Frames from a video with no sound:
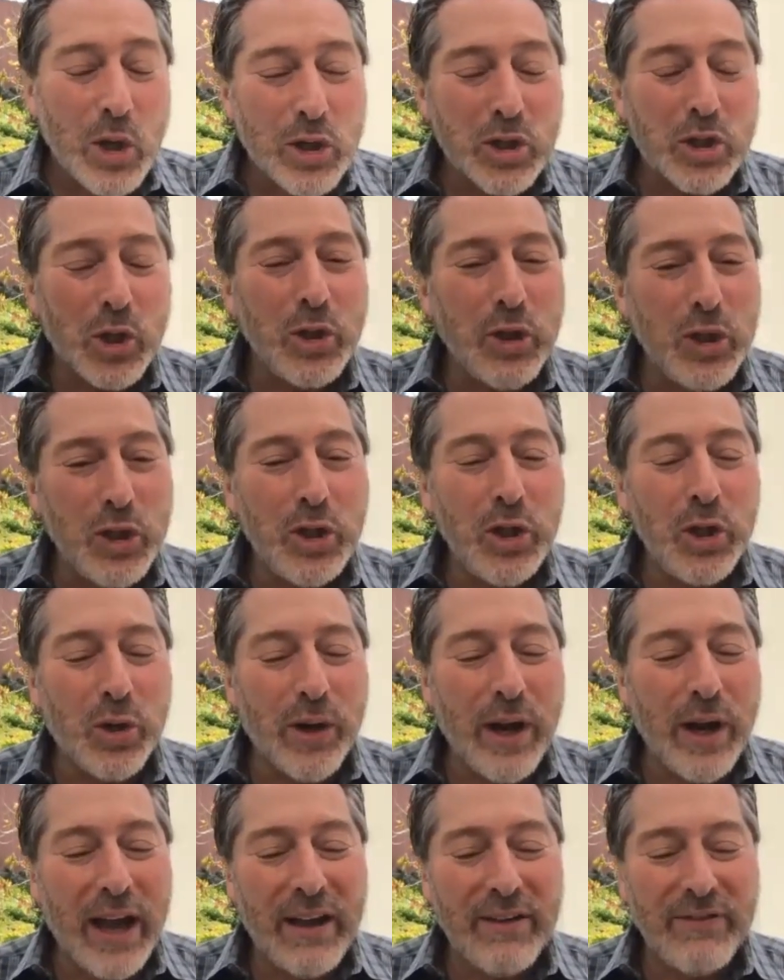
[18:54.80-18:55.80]
So you're
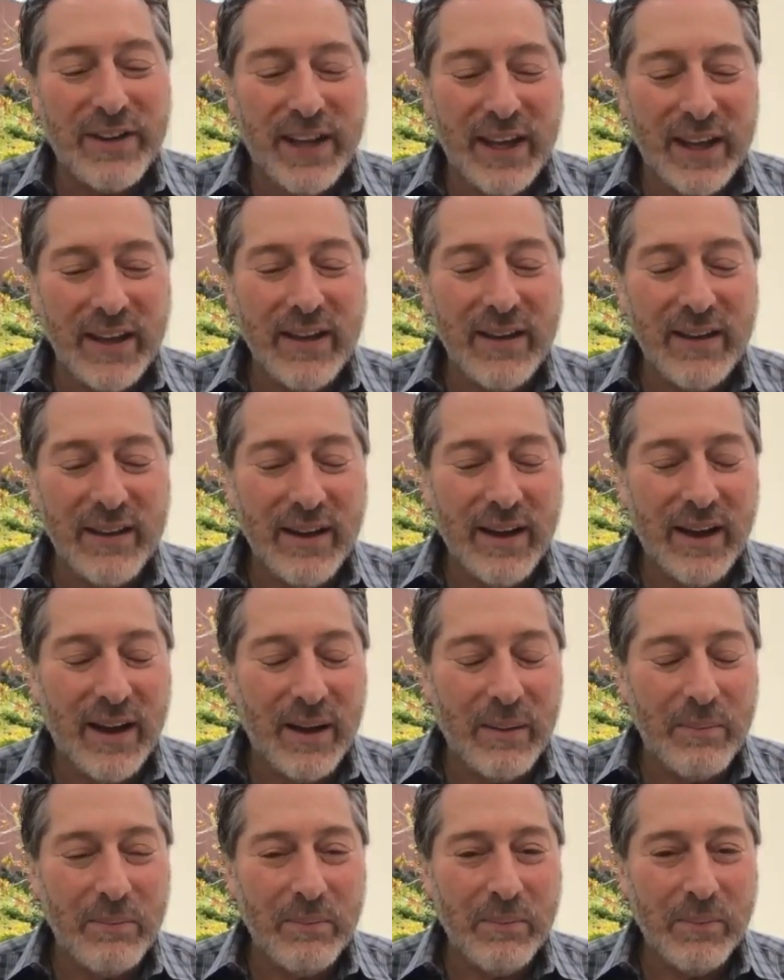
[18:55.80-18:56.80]
having
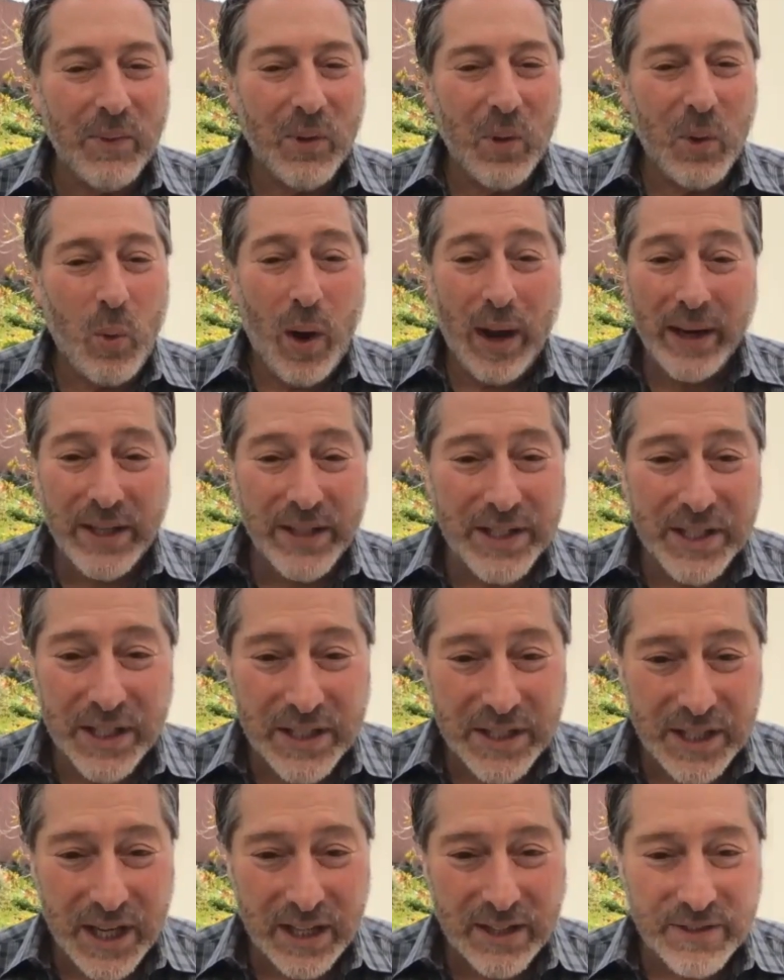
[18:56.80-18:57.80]
quite a
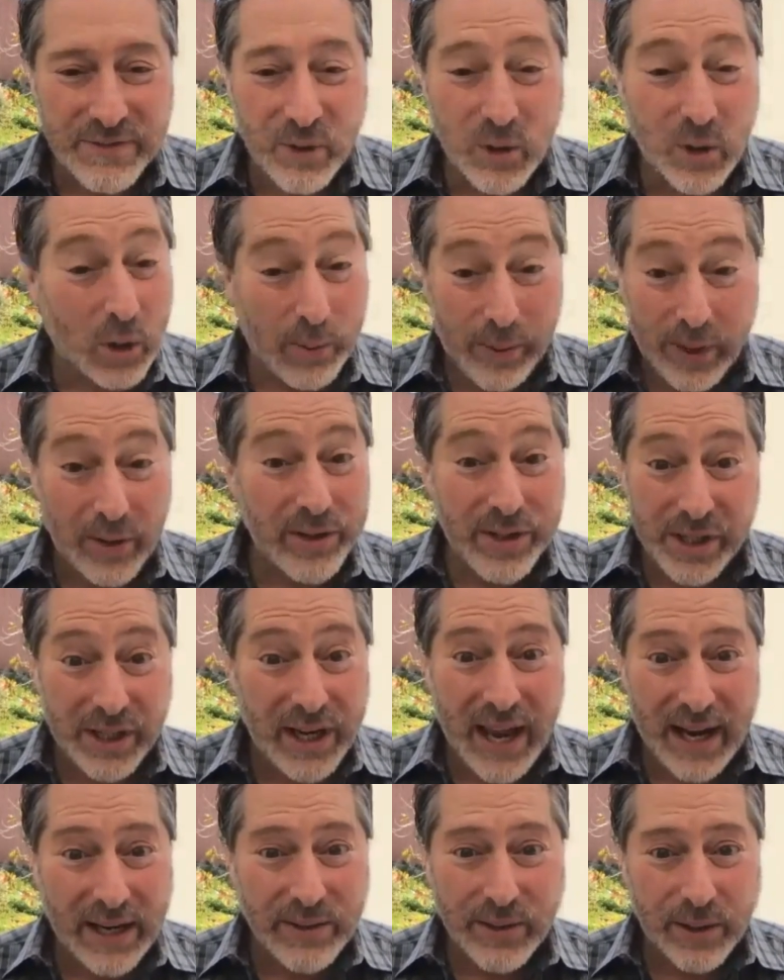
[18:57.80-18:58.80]
successful career as an
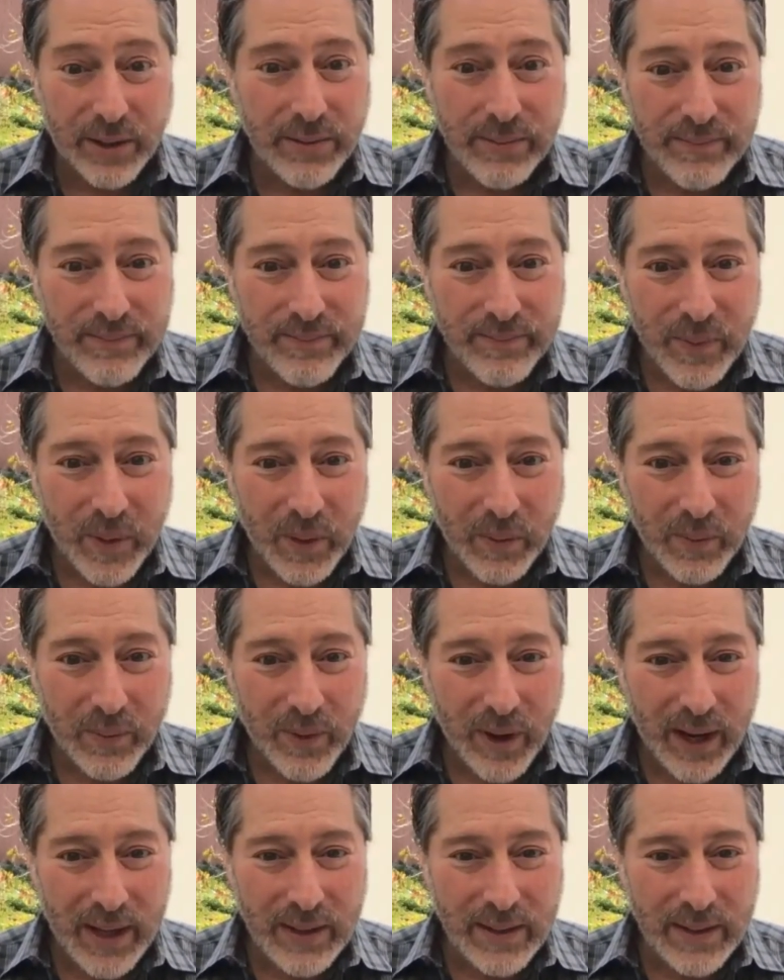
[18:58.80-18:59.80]
actor,
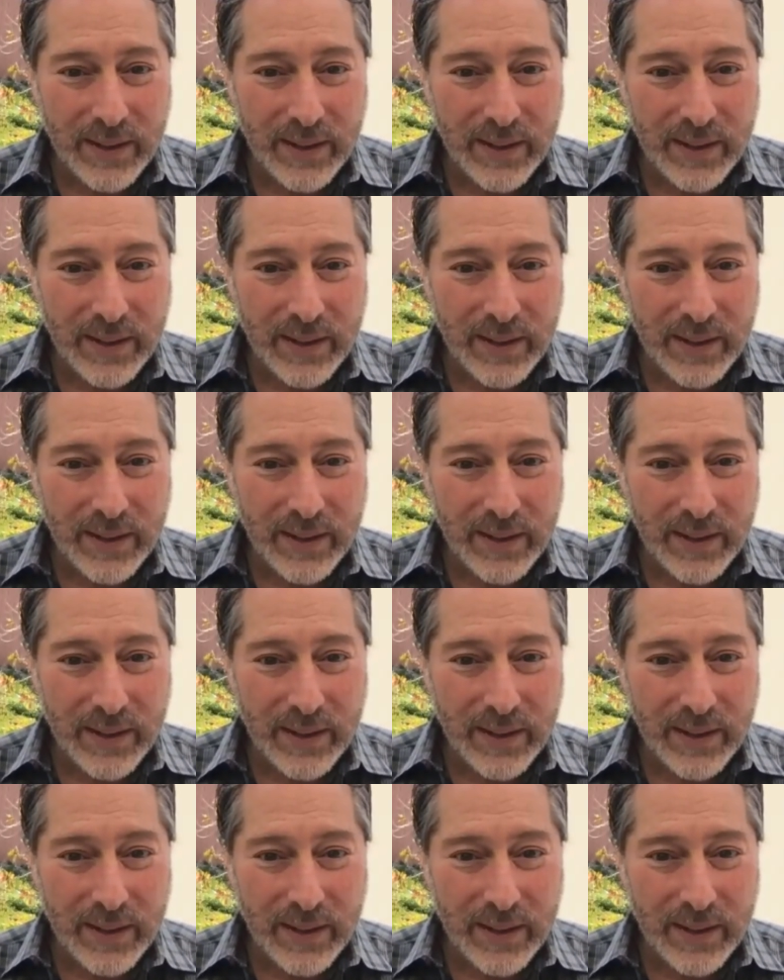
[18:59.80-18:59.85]
right?